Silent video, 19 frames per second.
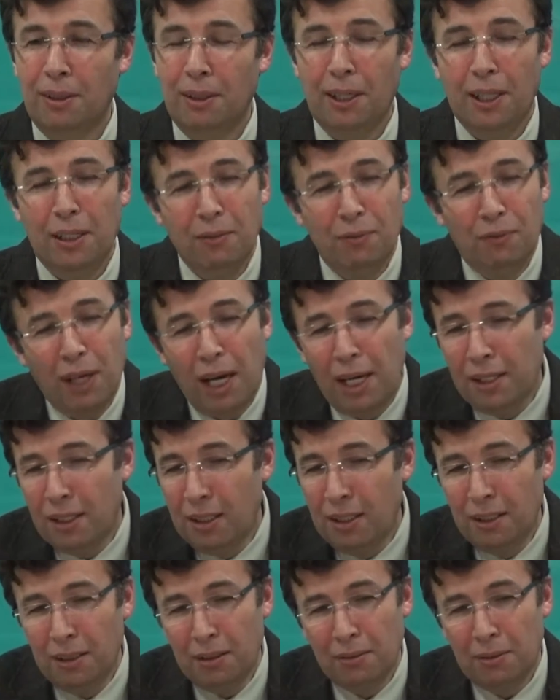And
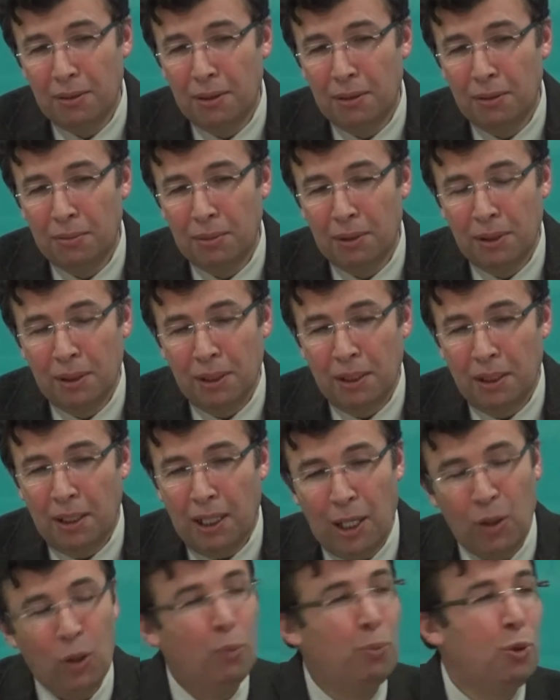finally,
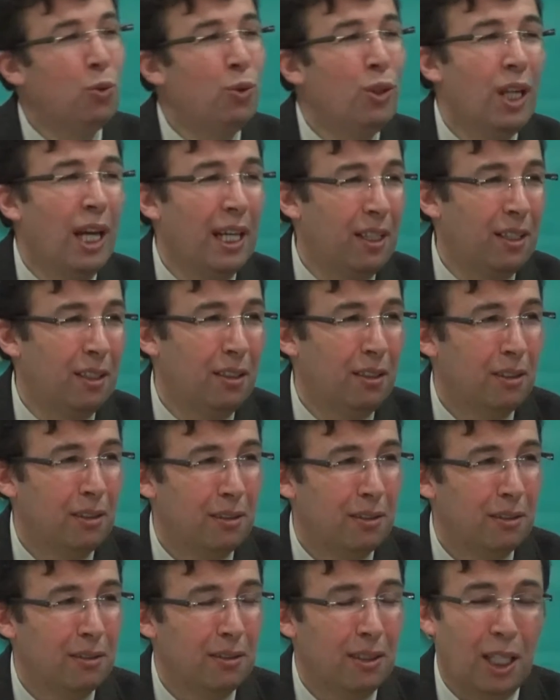I hope you will like it.
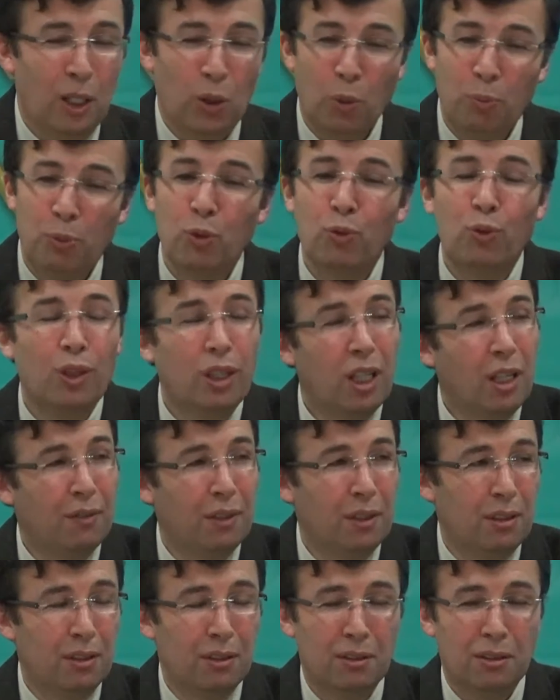I hope you will love
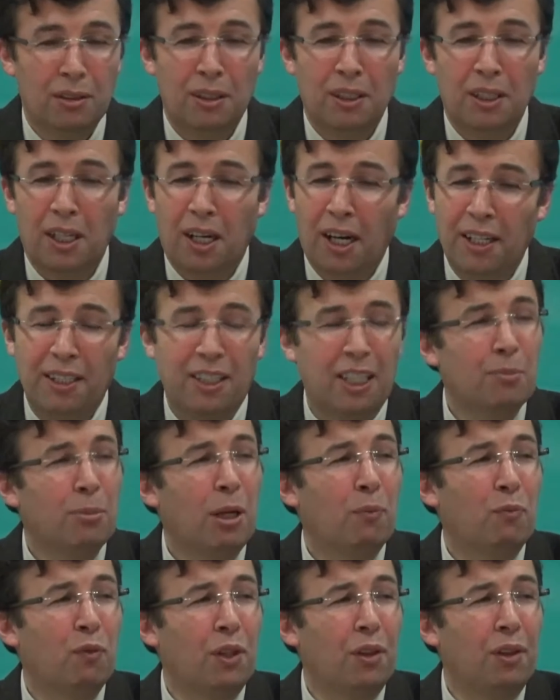it. I came
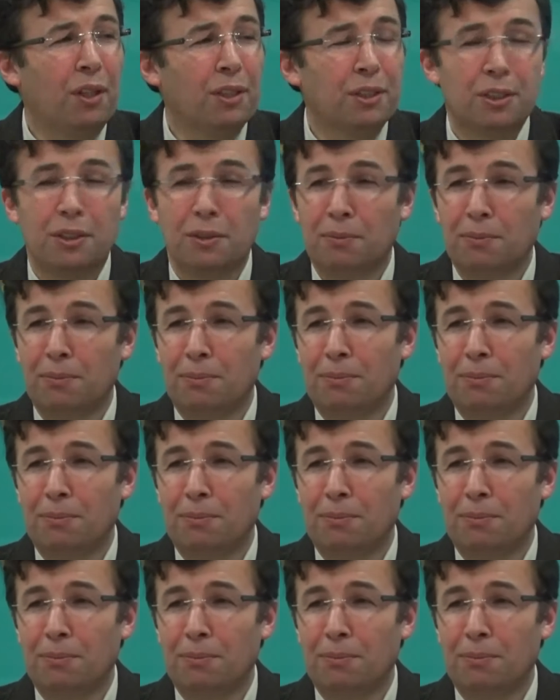up with this.